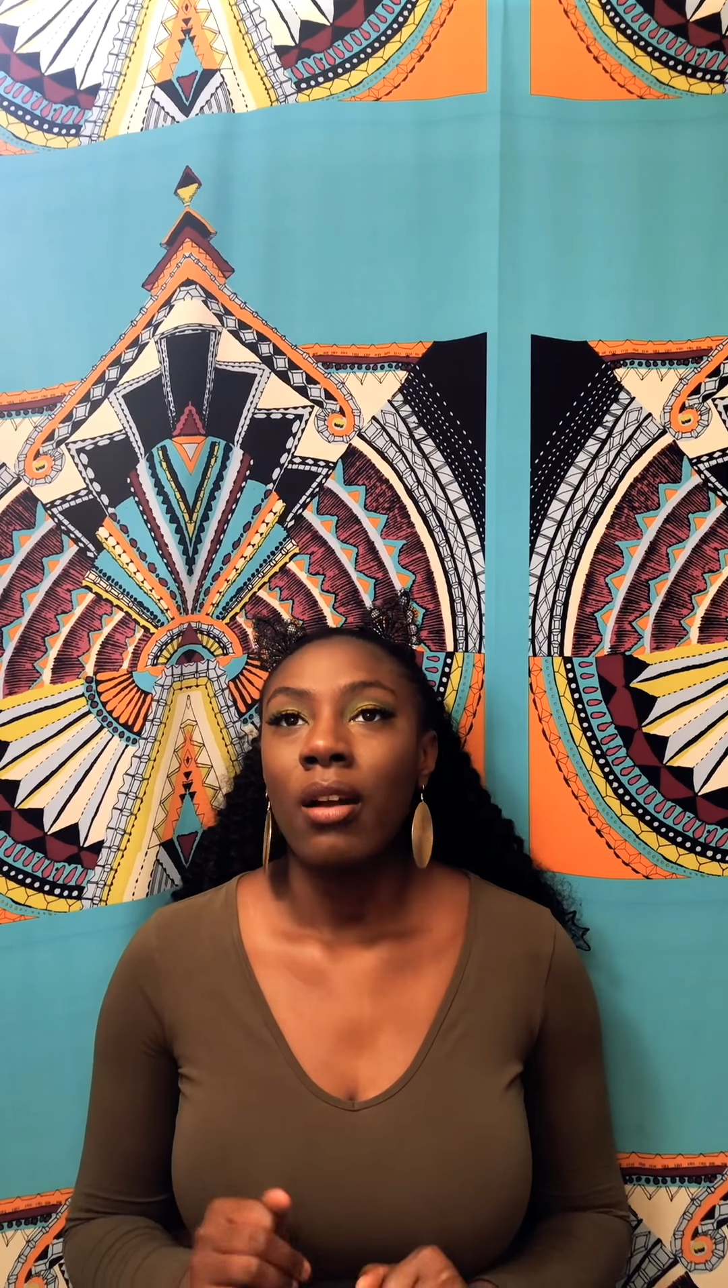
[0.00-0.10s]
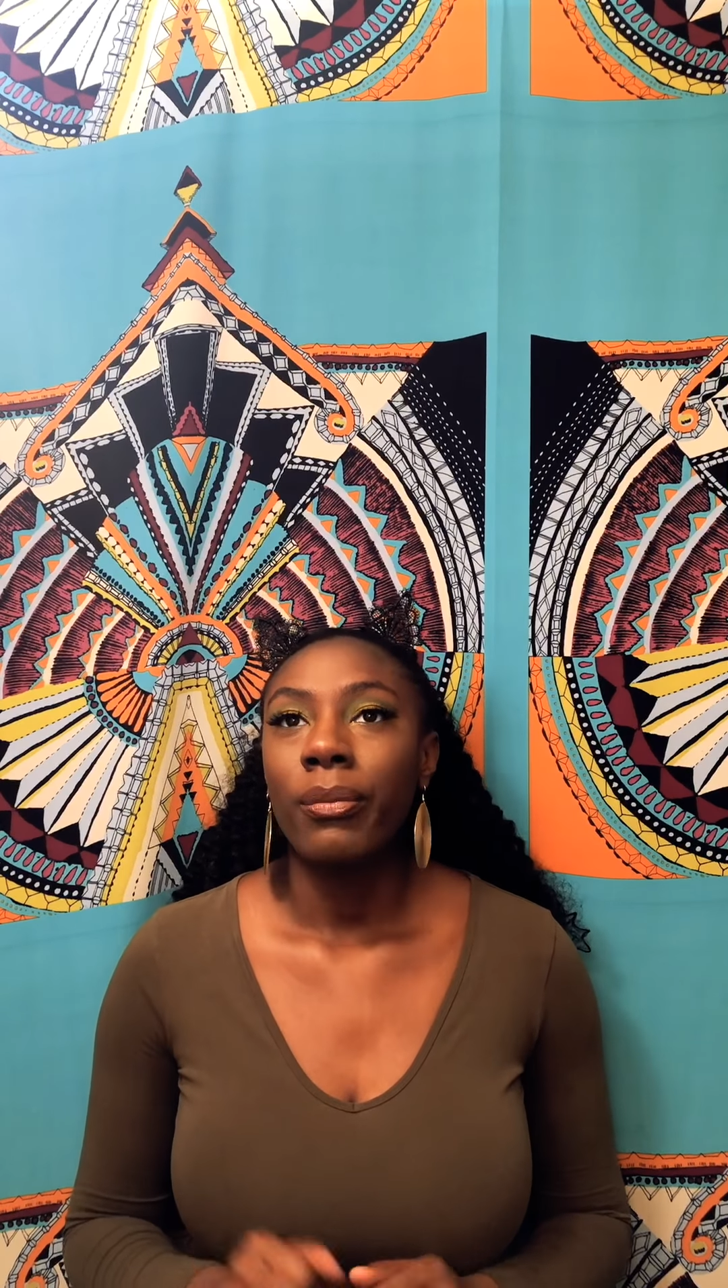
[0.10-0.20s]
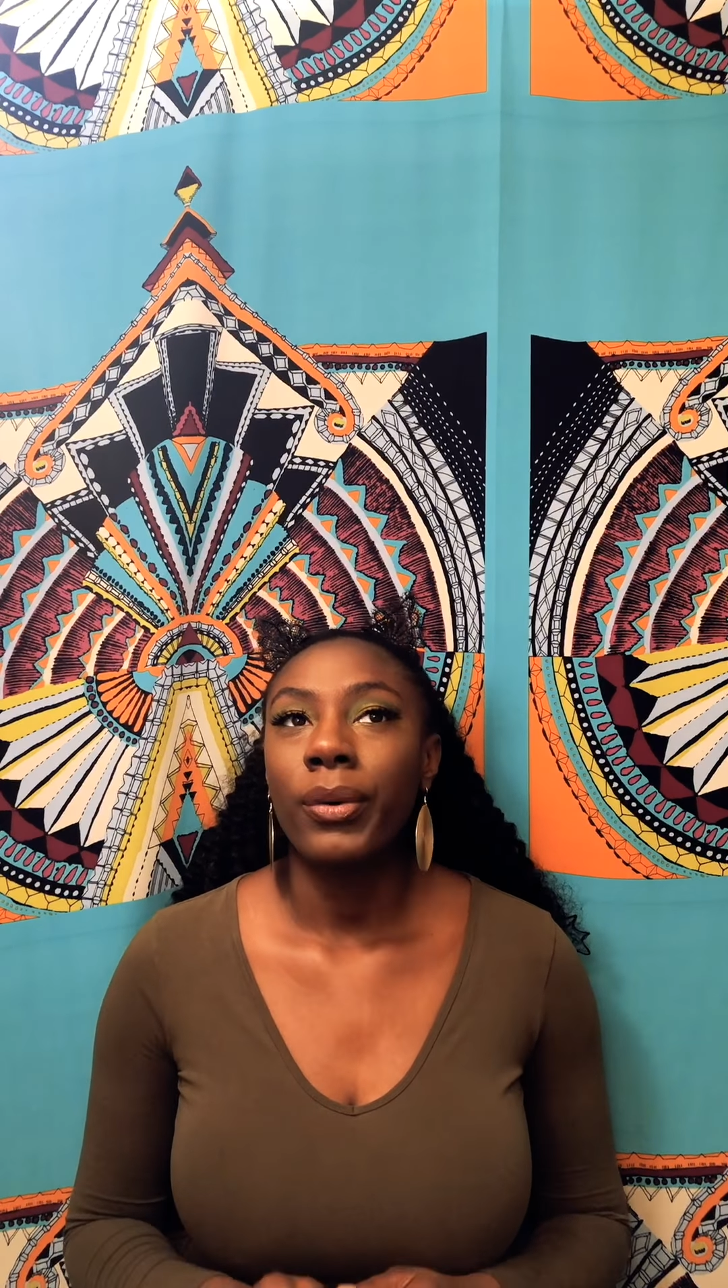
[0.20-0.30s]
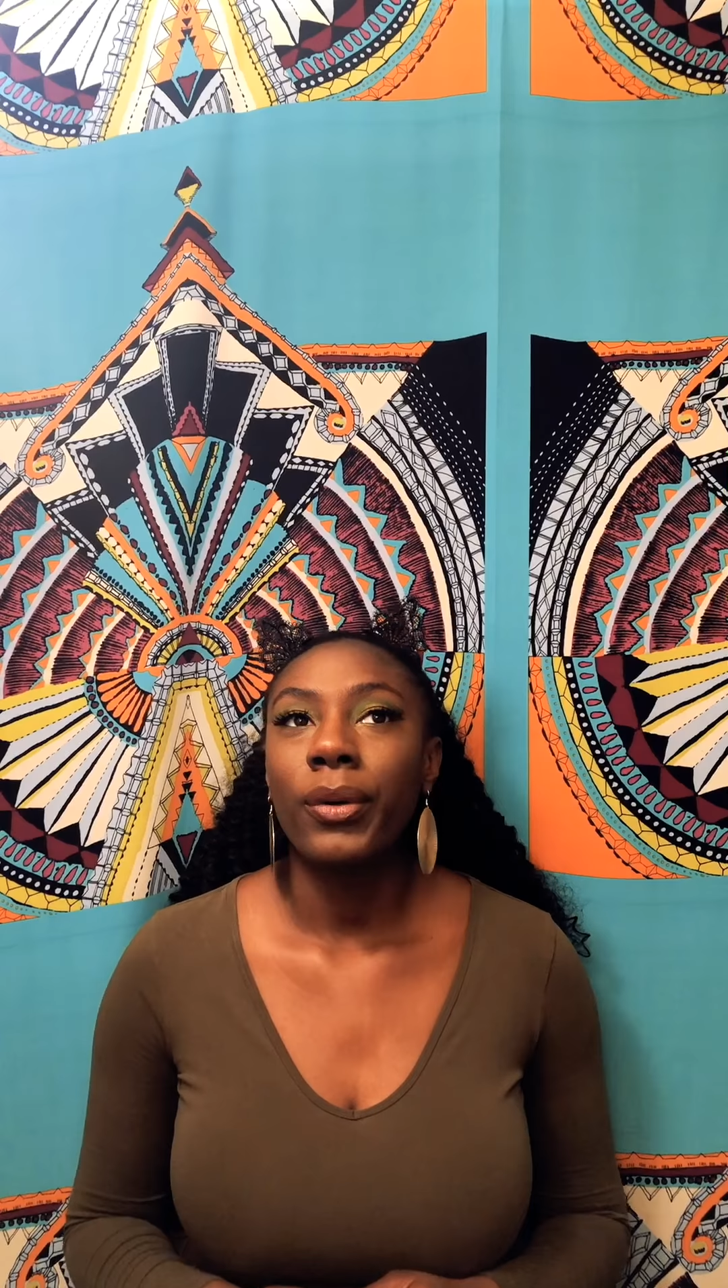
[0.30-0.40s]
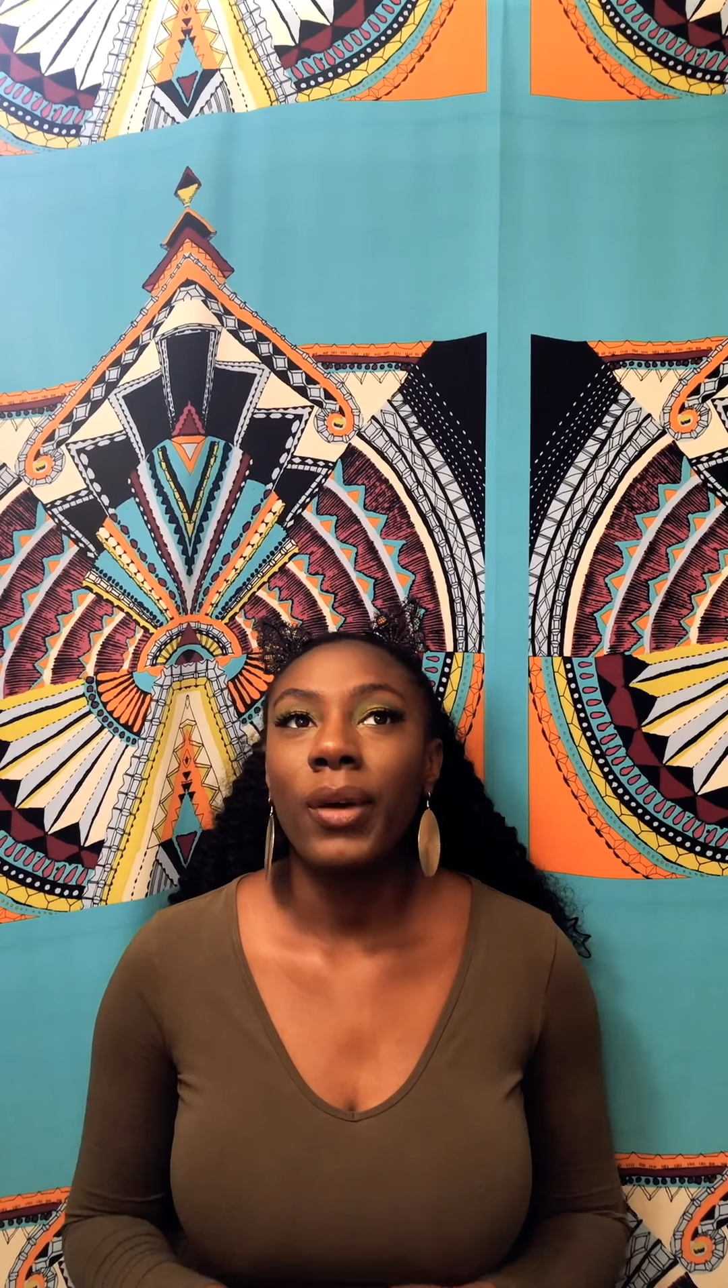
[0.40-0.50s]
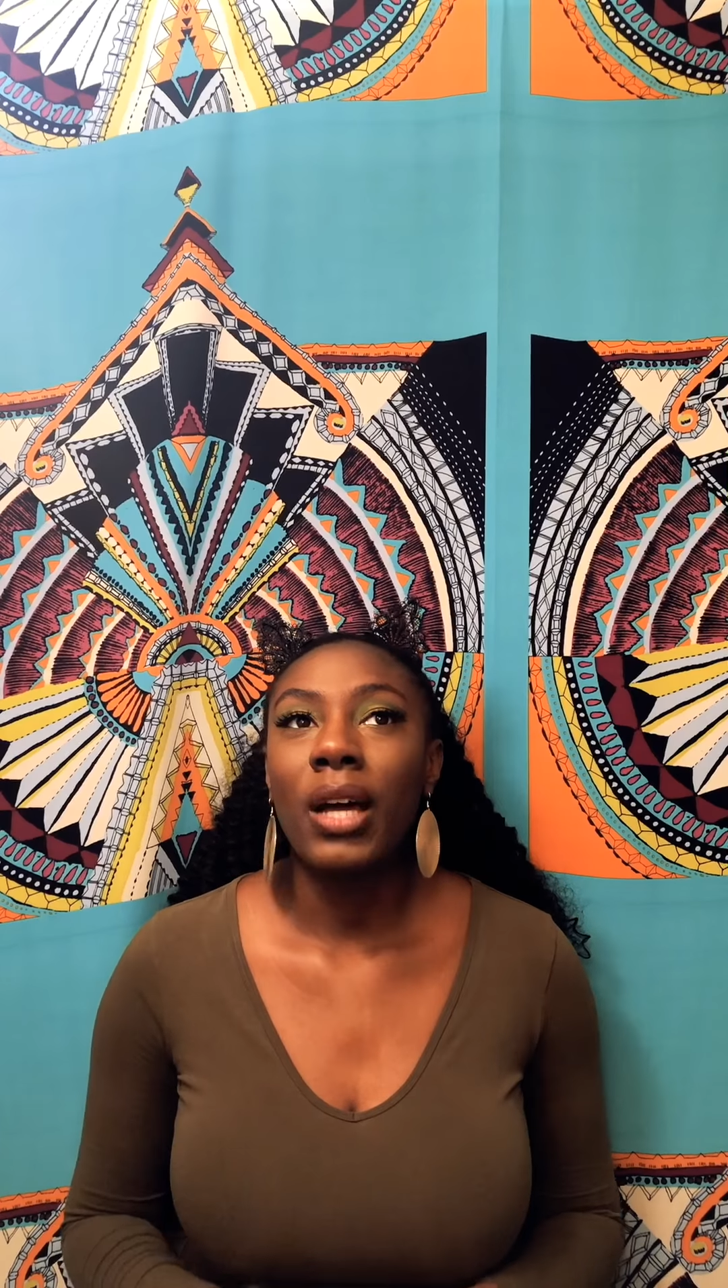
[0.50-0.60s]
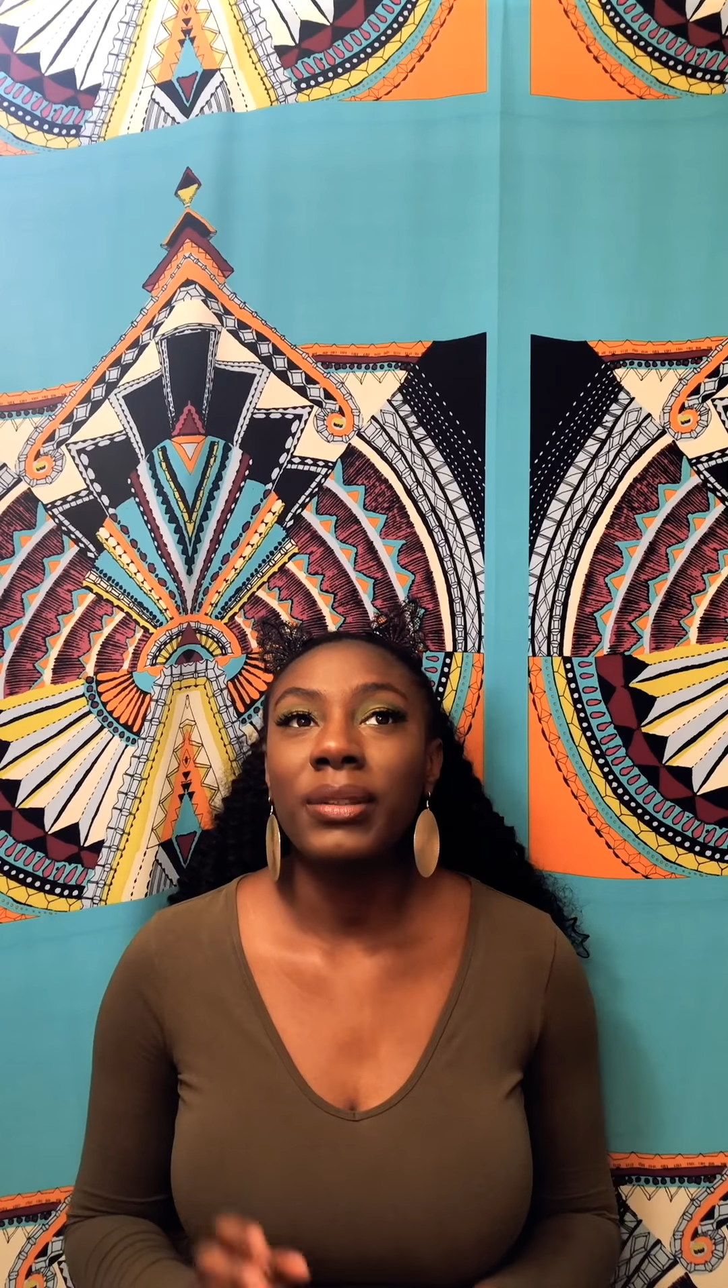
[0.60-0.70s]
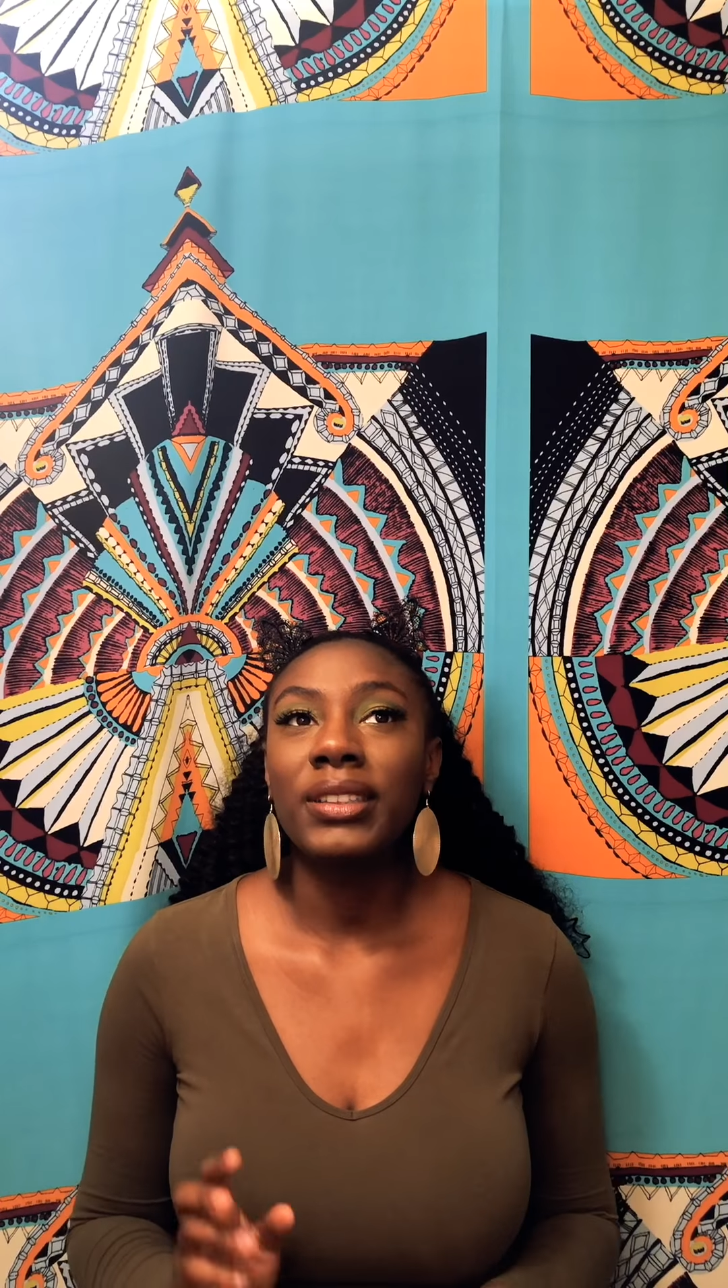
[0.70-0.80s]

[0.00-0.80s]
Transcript: bro, I was